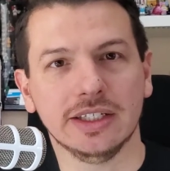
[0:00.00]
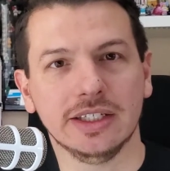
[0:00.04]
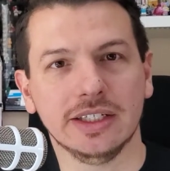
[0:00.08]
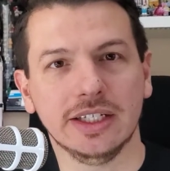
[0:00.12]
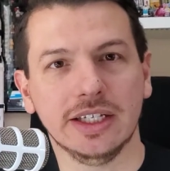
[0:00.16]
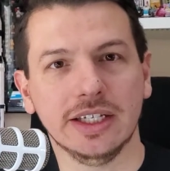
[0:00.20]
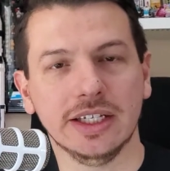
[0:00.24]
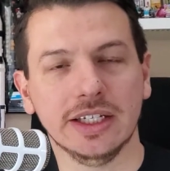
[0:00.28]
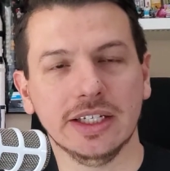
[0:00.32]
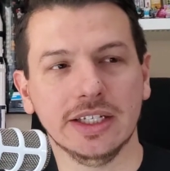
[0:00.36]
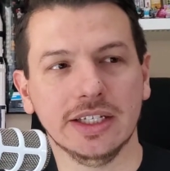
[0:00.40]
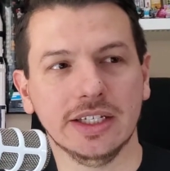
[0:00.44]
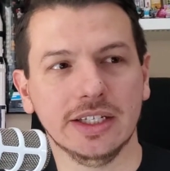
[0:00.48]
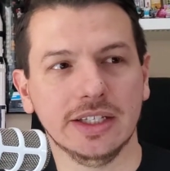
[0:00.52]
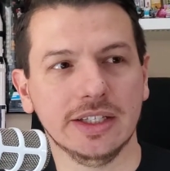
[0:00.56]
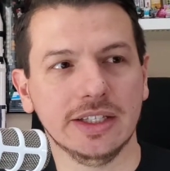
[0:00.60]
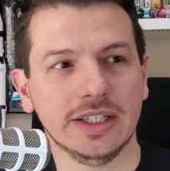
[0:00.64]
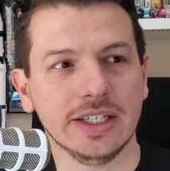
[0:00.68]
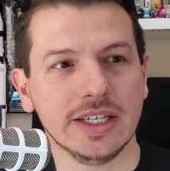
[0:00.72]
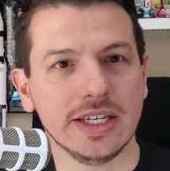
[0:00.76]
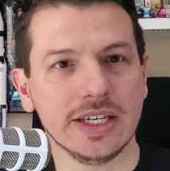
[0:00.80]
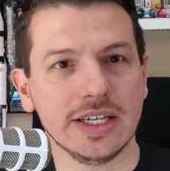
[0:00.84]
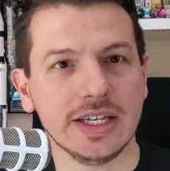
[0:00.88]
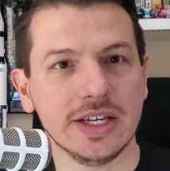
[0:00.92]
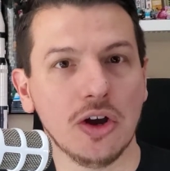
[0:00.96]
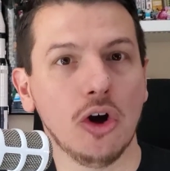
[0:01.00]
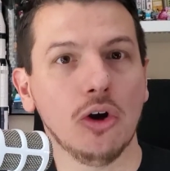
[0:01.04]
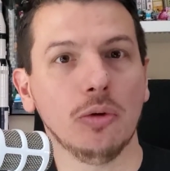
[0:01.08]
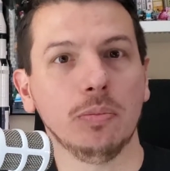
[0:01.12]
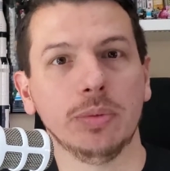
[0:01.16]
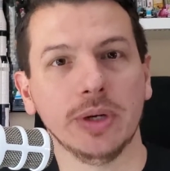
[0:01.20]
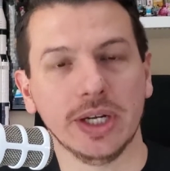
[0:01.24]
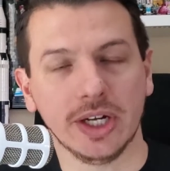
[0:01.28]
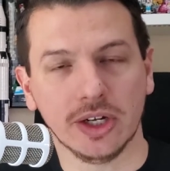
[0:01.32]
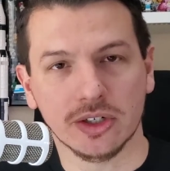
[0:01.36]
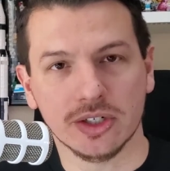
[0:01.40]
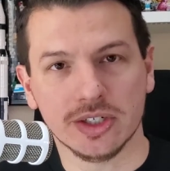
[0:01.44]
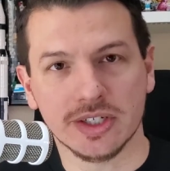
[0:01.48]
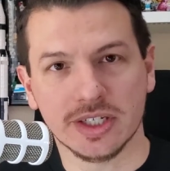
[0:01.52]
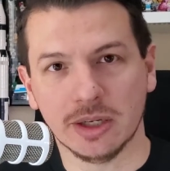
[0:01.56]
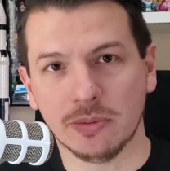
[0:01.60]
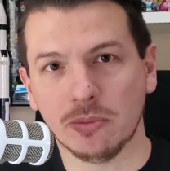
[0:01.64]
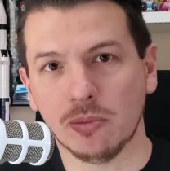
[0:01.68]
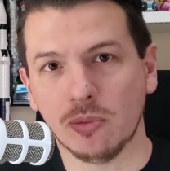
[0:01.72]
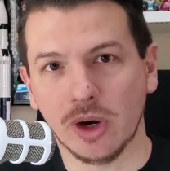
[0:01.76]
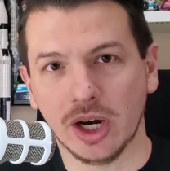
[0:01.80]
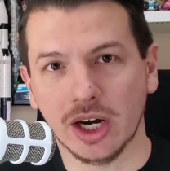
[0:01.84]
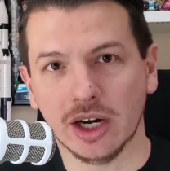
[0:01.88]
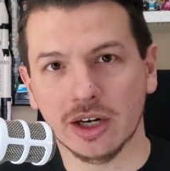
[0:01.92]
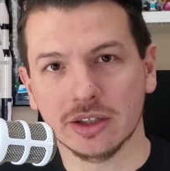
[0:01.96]
in the opener
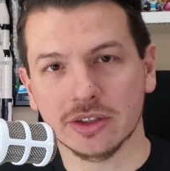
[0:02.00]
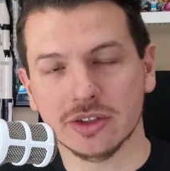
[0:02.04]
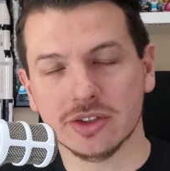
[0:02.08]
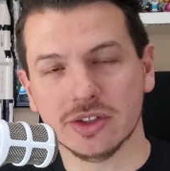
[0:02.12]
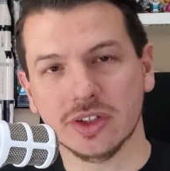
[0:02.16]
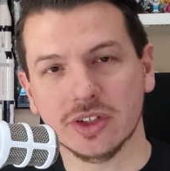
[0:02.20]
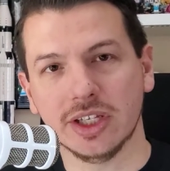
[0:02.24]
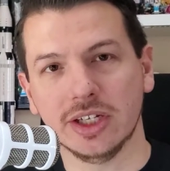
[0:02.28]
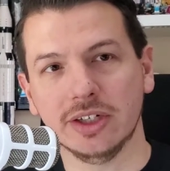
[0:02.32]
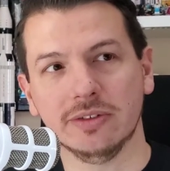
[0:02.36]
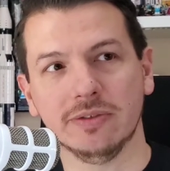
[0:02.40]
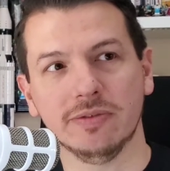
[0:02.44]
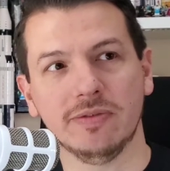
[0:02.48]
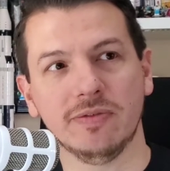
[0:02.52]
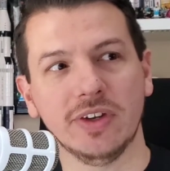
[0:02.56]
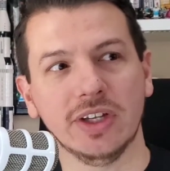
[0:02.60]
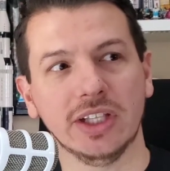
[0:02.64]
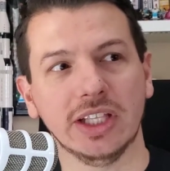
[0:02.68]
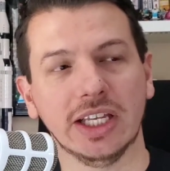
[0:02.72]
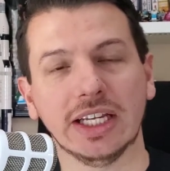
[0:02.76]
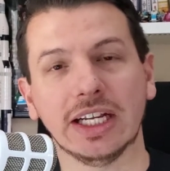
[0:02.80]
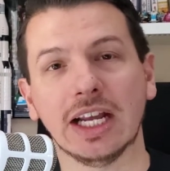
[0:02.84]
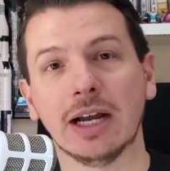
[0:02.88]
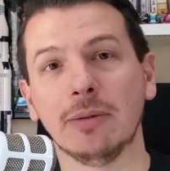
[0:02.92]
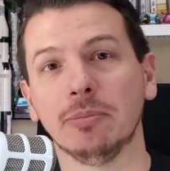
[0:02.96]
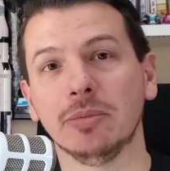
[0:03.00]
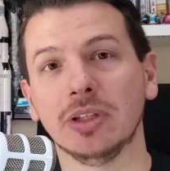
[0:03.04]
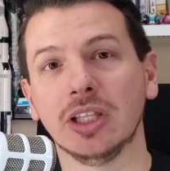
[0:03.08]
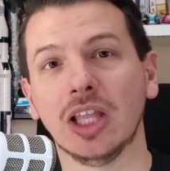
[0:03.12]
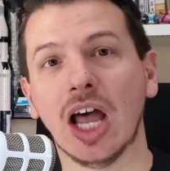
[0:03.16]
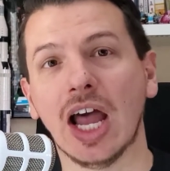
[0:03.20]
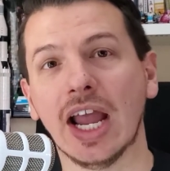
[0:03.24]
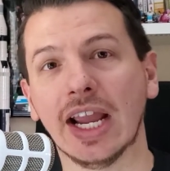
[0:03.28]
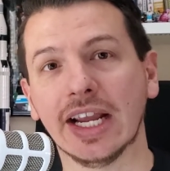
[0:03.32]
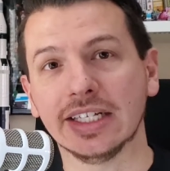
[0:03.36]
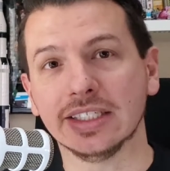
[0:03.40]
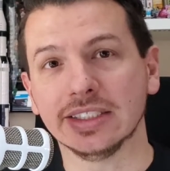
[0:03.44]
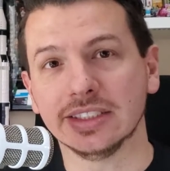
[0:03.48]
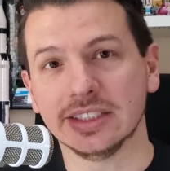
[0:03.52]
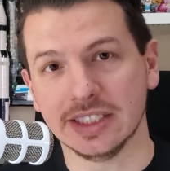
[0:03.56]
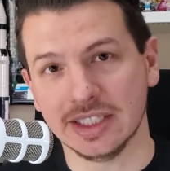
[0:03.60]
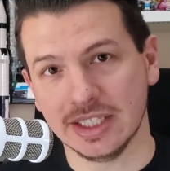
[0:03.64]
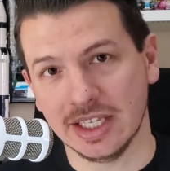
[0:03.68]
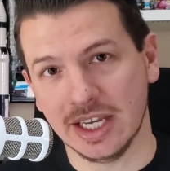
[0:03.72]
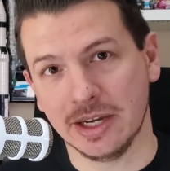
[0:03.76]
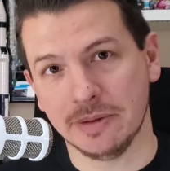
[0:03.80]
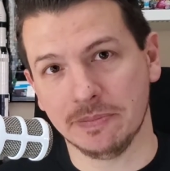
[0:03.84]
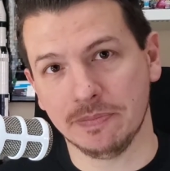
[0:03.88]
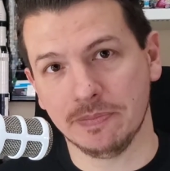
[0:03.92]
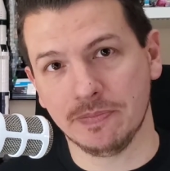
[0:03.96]
somewhere so they don't feel like I'm lying to
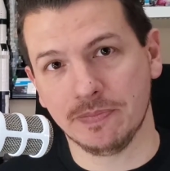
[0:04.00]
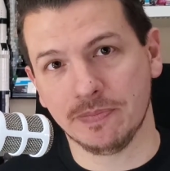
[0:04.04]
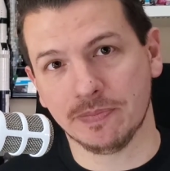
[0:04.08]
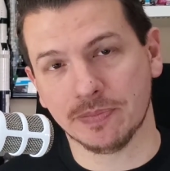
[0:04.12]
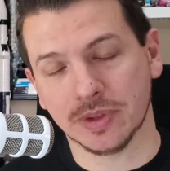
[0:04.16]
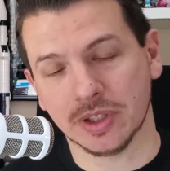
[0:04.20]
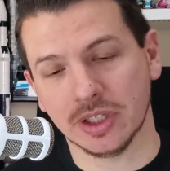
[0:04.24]
them.